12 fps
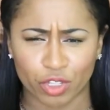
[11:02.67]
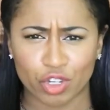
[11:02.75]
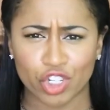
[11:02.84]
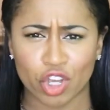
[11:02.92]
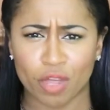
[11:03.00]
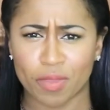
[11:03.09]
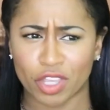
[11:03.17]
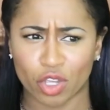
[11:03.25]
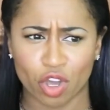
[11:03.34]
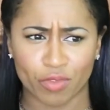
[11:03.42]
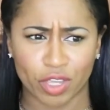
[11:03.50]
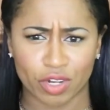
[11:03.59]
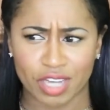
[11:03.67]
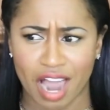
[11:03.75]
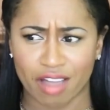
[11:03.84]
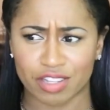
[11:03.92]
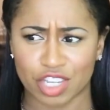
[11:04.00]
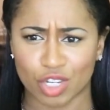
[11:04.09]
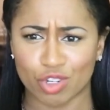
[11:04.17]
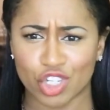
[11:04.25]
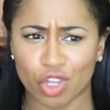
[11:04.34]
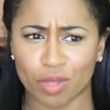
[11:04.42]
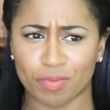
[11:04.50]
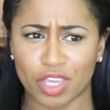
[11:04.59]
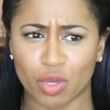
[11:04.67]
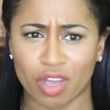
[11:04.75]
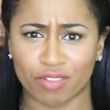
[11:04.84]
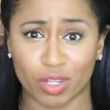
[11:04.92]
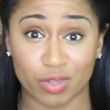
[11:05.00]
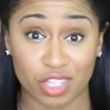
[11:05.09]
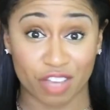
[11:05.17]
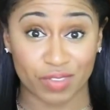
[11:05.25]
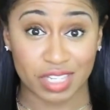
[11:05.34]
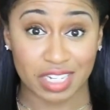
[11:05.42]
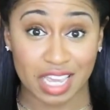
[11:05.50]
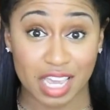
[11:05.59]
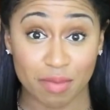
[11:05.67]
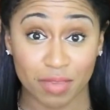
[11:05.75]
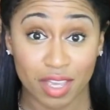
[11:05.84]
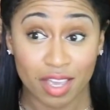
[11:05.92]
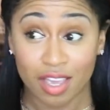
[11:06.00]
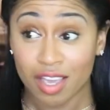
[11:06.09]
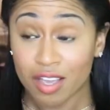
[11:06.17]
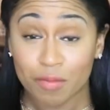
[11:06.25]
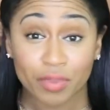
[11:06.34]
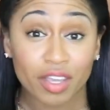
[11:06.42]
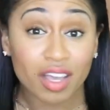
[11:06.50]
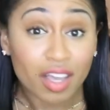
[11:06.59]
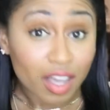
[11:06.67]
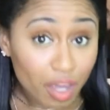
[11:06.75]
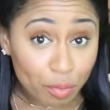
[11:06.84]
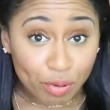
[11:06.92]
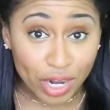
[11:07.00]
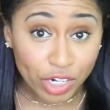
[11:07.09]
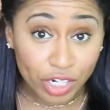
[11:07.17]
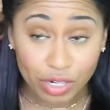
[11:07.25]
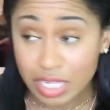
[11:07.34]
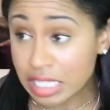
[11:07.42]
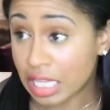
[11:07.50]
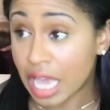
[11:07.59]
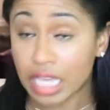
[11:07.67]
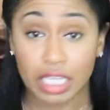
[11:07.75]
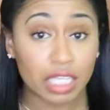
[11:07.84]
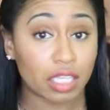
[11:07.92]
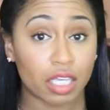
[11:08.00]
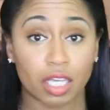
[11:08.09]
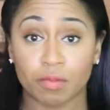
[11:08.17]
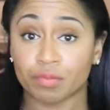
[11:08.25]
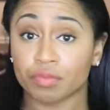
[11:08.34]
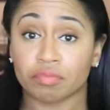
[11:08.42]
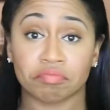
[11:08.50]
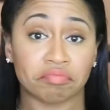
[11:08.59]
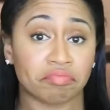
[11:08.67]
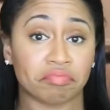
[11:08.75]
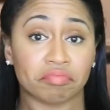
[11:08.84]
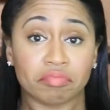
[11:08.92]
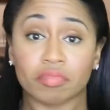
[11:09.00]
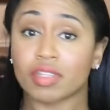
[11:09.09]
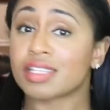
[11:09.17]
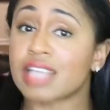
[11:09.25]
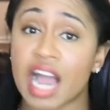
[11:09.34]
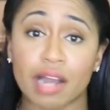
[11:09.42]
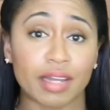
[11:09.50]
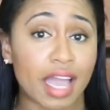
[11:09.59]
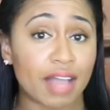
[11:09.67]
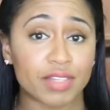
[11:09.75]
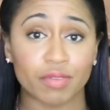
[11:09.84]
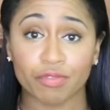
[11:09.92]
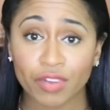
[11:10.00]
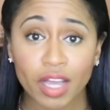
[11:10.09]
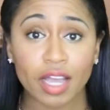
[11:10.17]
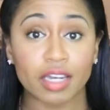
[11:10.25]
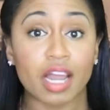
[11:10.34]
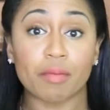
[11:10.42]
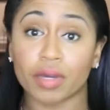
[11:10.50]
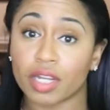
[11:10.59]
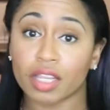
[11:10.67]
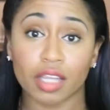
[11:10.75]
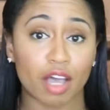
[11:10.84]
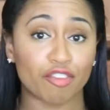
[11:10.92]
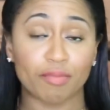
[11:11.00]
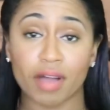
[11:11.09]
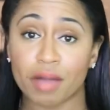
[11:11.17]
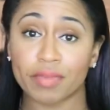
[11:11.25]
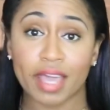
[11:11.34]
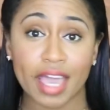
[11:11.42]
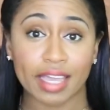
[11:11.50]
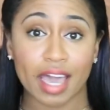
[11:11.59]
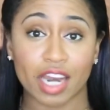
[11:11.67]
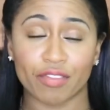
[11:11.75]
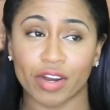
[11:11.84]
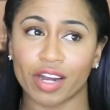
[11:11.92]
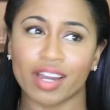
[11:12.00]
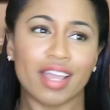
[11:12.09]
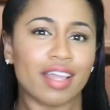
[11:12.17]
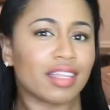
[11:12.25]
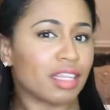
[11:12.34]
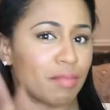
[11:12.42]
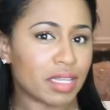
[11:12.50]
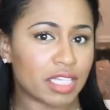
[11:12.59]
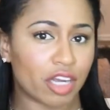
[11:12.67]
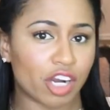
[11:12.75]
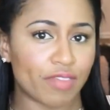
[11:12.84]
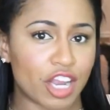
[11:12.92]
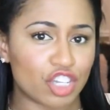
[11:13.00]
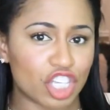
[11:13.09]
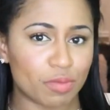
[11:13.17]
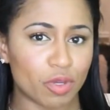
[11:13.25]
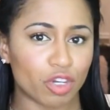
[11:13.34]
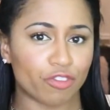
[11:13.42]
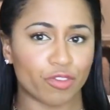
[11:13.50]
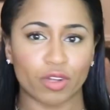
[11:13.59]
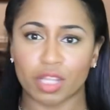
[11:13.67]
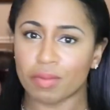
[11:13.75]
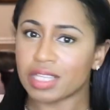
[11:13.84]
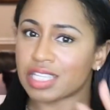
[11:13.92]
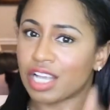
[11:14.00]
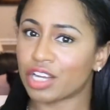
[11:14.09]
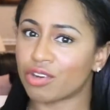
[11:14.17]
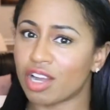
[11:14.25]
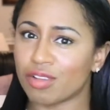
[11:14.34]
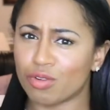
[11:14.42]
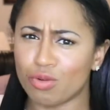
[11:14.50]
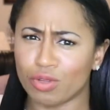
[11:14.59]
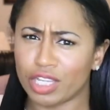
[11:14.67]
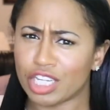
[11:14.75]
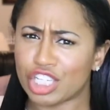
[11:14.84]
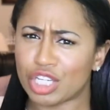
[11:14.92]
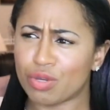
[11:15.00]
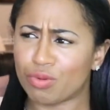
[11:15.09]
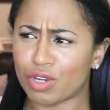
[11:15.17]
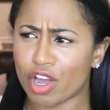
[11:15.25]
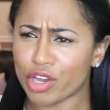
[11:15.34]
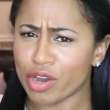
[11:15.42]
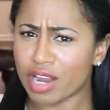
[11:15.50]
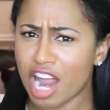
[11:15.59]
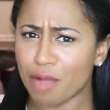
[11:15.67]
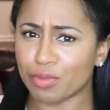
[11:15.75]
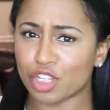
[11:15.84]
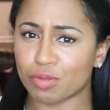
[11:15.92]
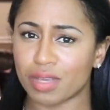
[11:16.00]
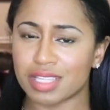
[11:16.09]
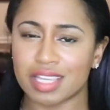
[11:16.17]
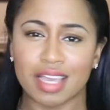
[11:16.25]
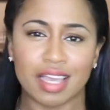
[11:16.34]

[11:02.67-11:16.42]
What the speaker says: You show them that you don't think you're talented. You show them that you have low self-esteem. A predator is like, time to have some fun. I'm gonna love bomb the heck out of her. Let me tell her that she's beautiful. Let me tell her, oh, look at you with all your accomplishments.